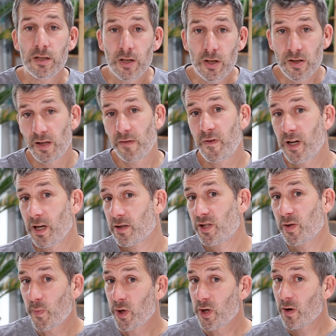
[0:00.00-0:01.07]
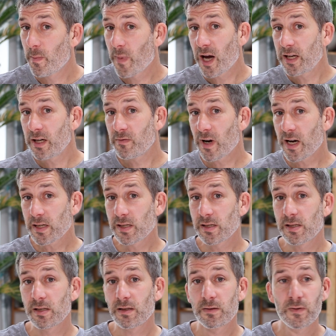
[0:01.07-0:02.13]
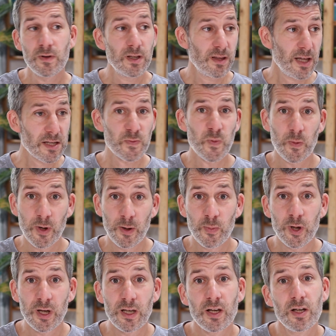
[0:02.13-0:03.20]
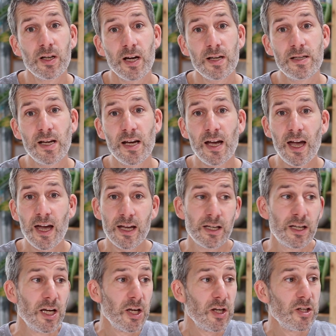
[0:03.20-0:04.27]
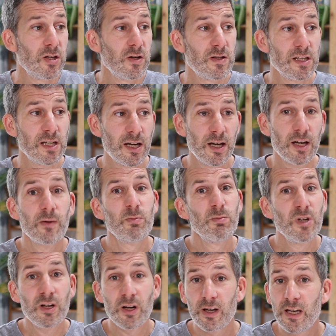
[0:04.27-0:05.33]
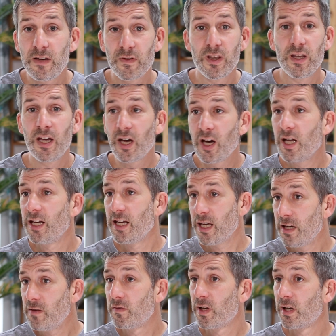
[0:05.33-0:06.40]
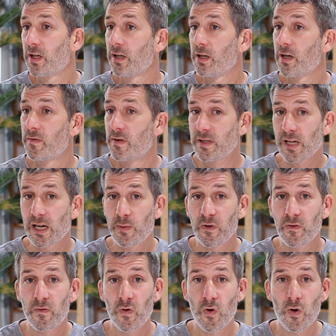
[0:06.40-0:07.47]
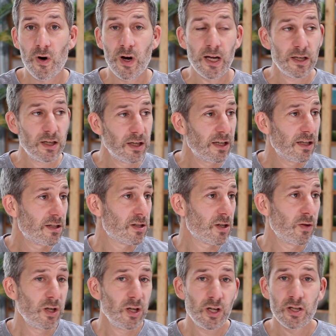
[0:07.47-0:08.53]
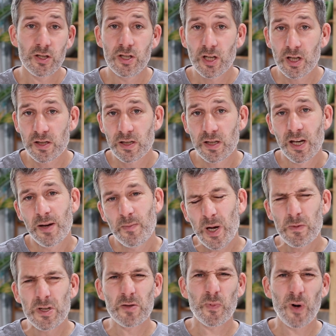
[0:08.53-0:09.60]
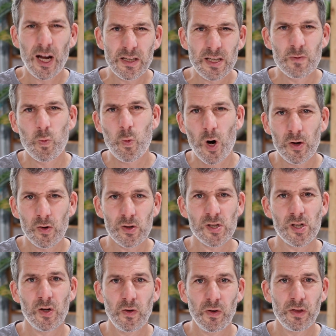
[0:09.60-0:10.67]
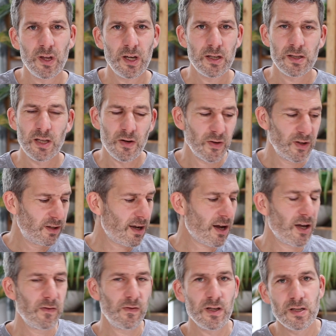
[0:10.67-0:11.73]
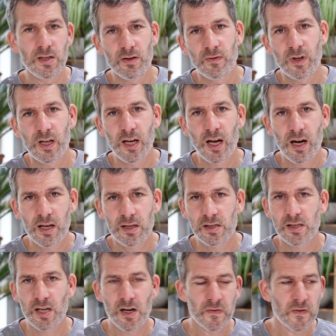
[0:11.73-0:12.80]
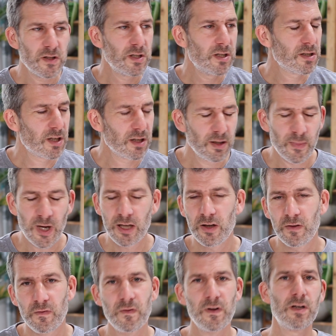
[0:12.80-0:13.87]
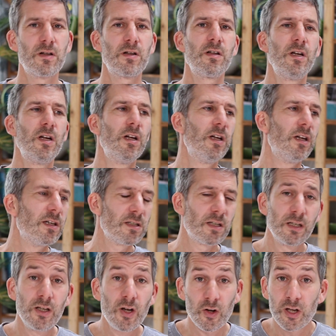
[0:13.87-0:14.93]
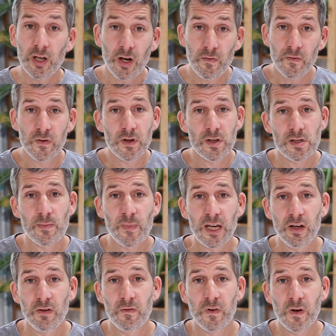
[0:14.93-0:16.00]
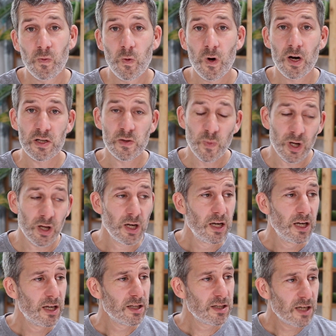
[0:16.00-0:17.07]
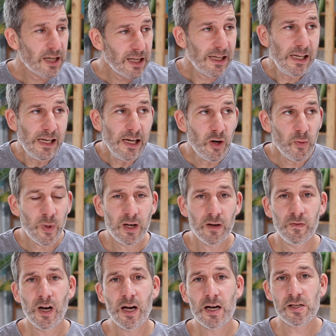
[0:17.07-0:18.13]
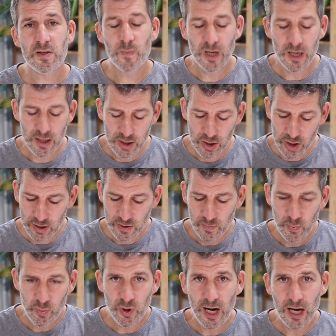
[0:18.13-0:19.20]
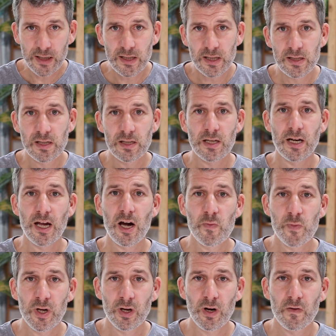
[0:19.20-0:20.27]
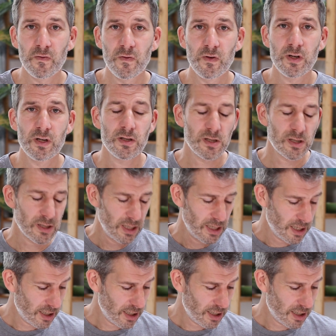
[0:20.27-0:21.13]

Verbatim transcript: Using the videos to put your mind at rest, that's probably a pretty good idea. And using it, you know, even the early evening of the day before, and so that you can just, maybe just practice one or two things. Don't dive into the really hard stuff. It's just going to make you feel, it's going to knock your confidence and make you feel worse. But a little bit of last minute, just practice. It's going to help your confidence.